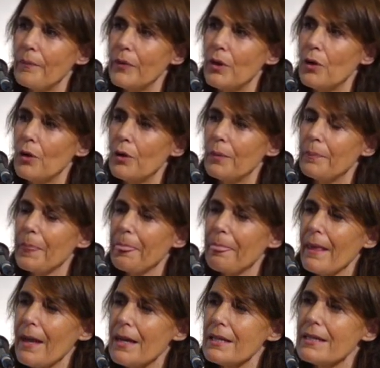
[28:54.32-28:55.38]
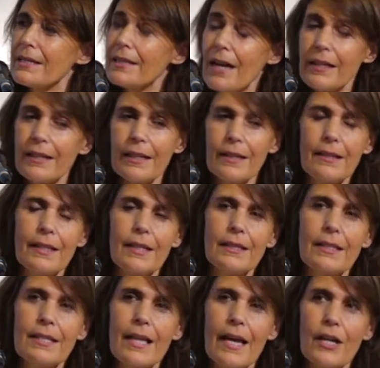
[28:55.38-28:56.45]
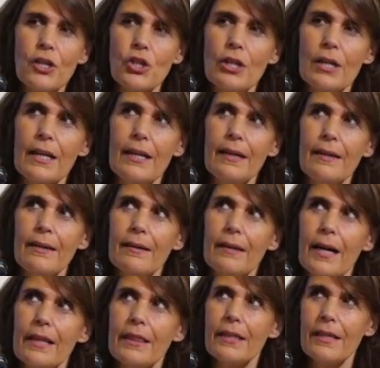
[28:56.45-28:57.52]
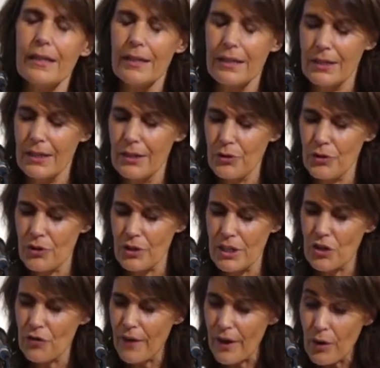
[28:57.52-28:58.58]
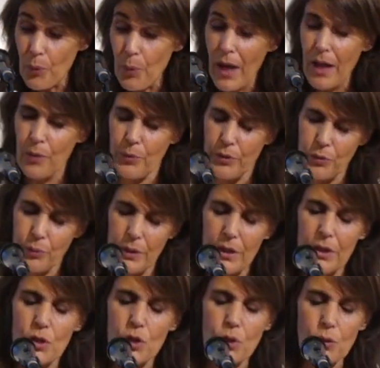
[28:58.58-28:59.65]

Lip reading: the study that is actually, I think it illustrates very well what we